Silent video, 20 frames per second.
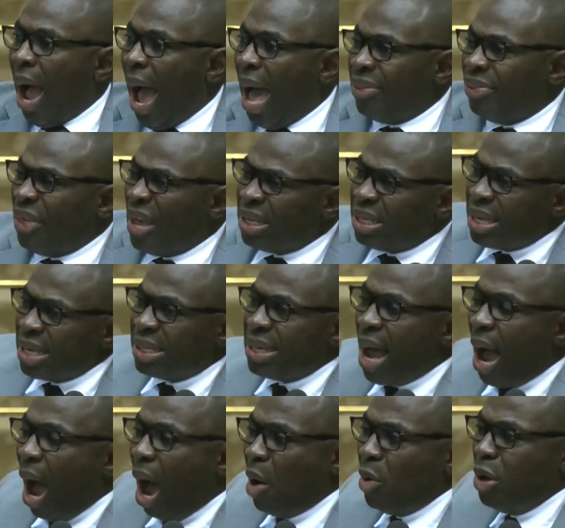And this is
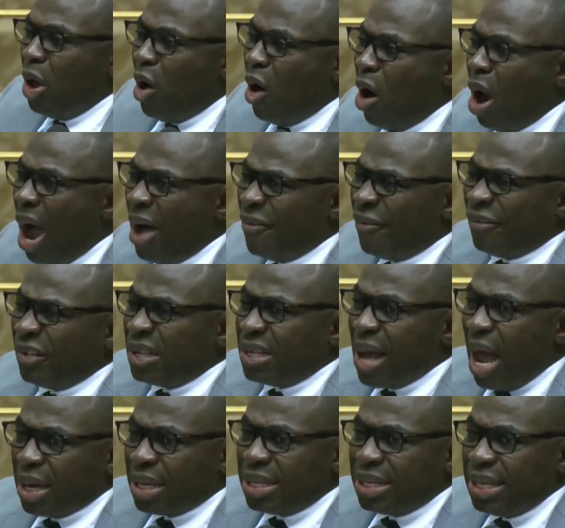how you have
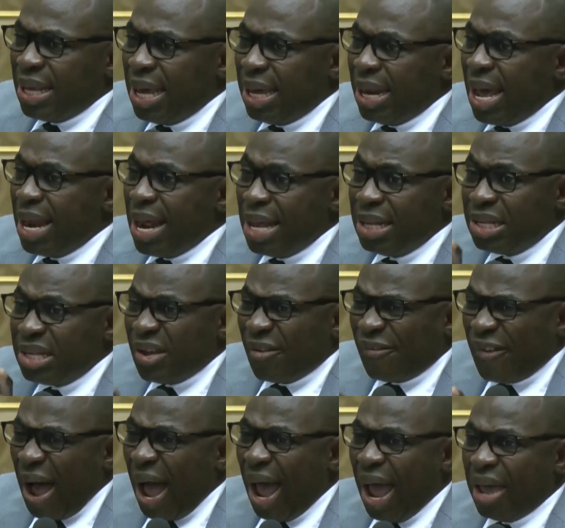succeeded and
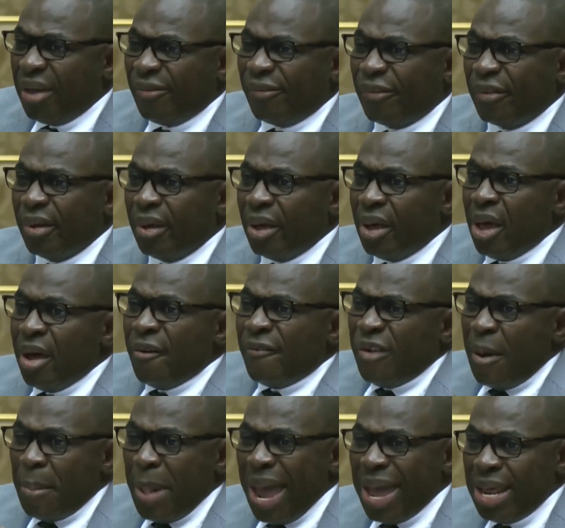survived
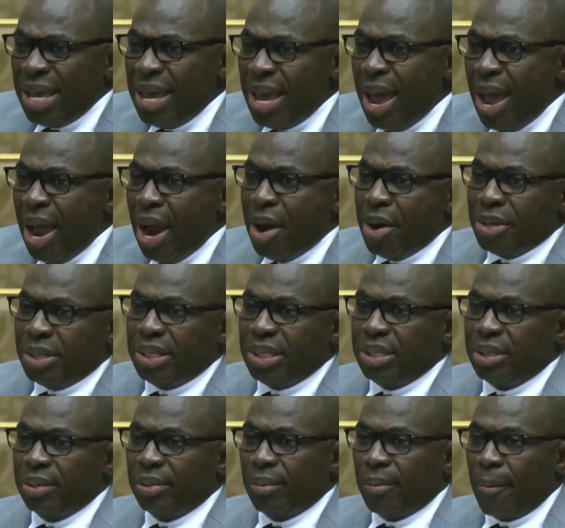for many
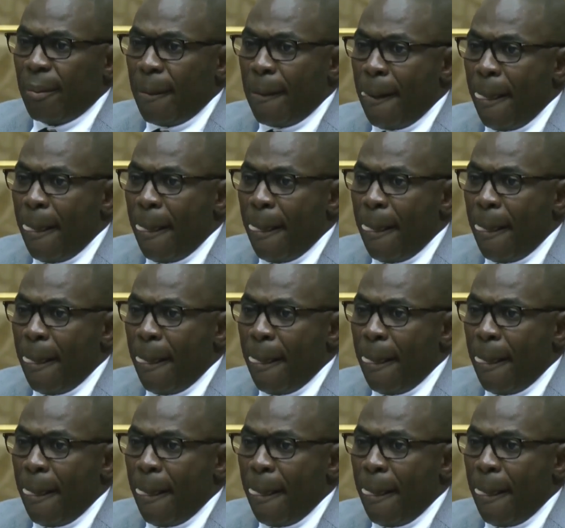years.